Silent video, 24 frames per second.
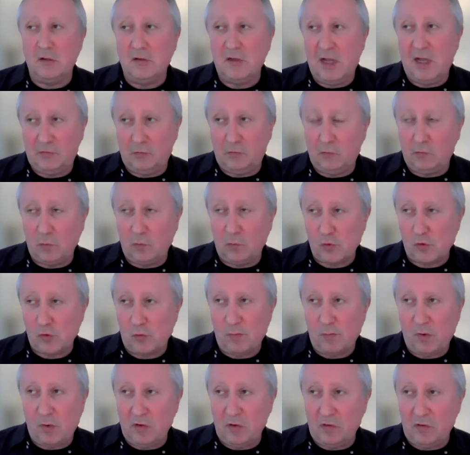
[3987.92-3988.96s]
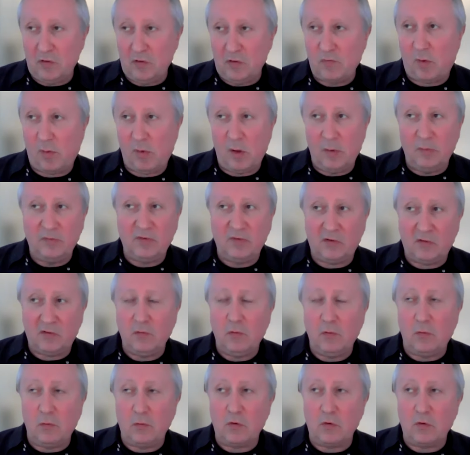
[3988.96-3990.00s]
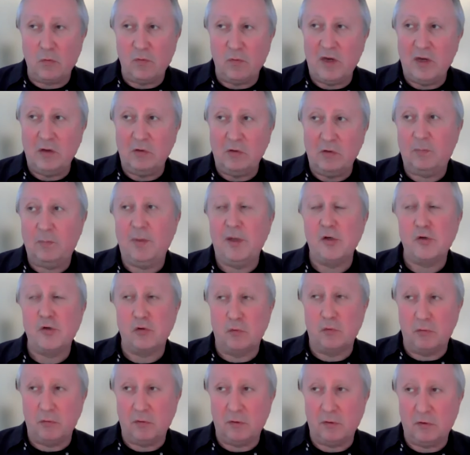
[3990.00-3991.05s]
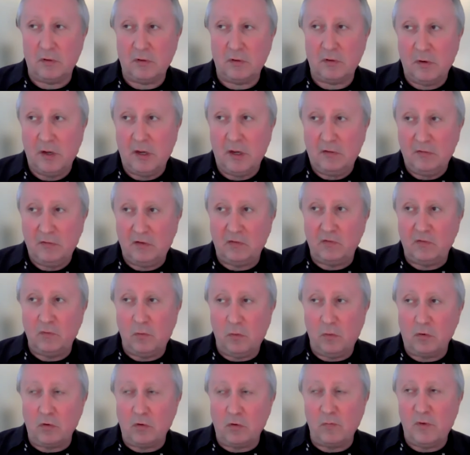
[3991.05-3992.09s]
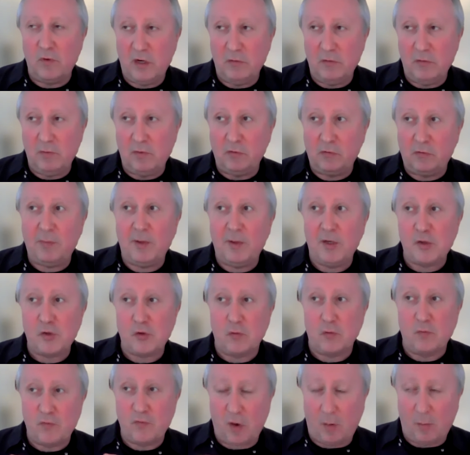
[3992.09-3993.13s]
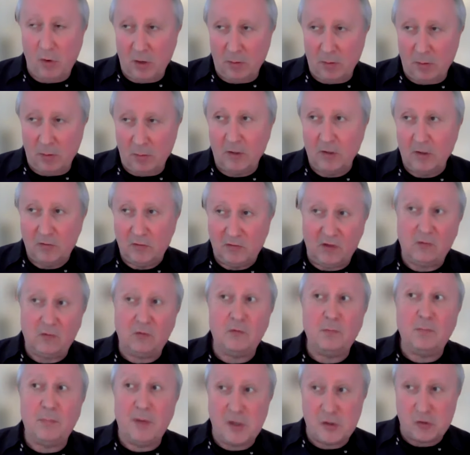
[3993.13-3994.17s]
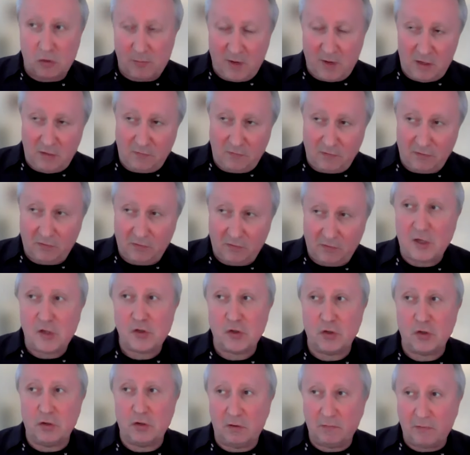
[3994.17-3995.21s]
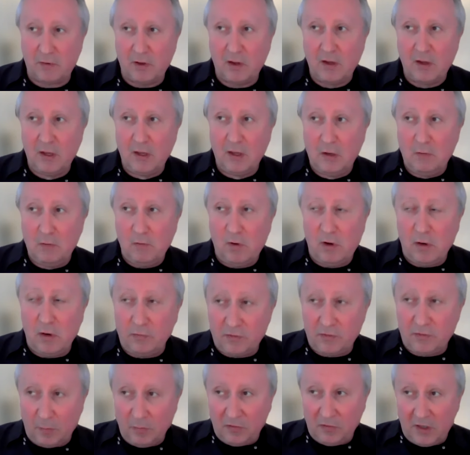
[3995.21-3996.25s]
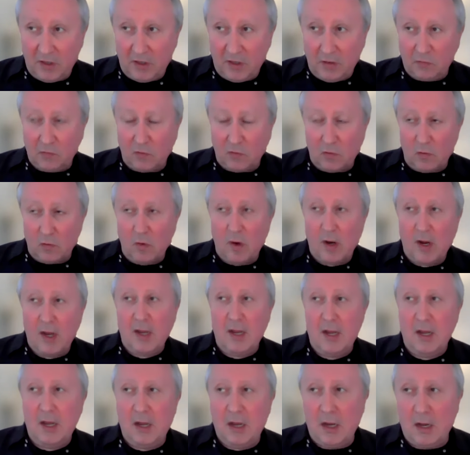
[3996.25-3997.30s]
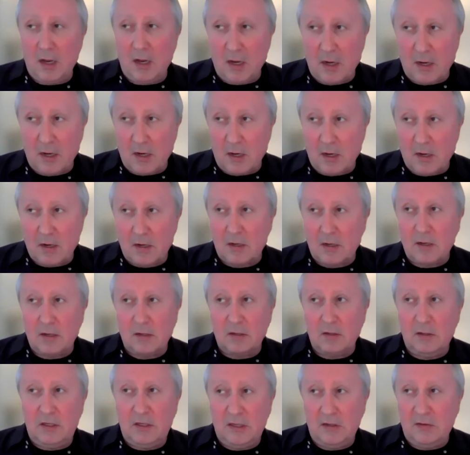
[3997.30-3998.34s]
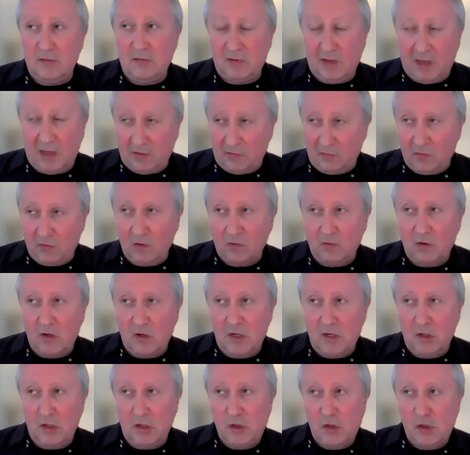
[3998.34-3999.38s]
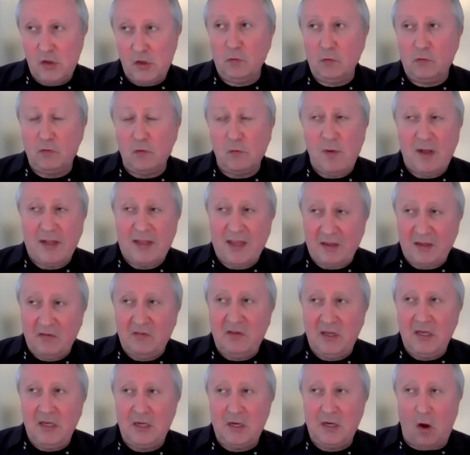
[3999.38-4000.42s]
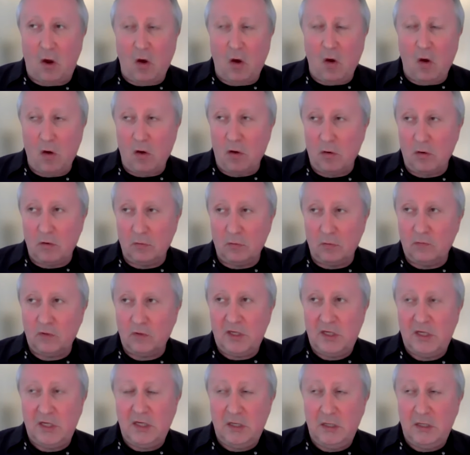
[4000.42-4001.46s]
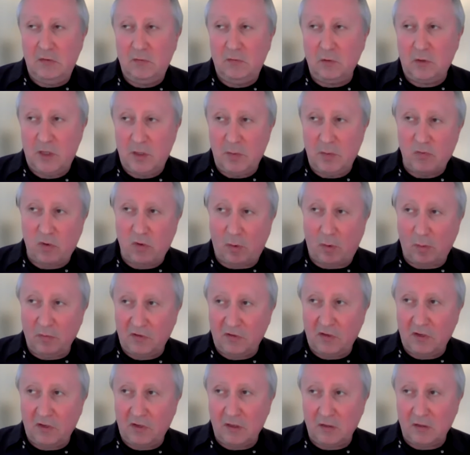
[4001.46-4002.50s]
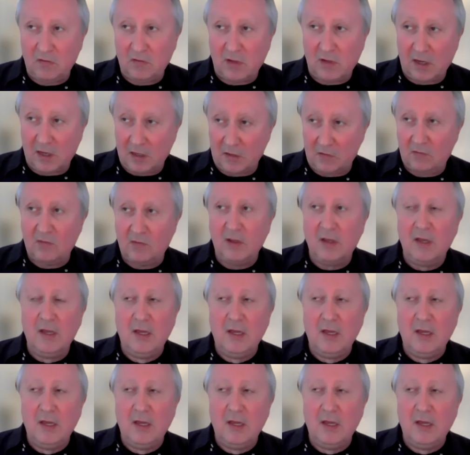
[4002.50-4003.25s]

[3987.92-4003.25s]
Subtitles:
that's a social policy problem. That's no longer really a spatial, that's no longer really a spatial problem. That's a spatial manifestation of, well, of something. So that's certainly an issue. So what I think are the key problems here is that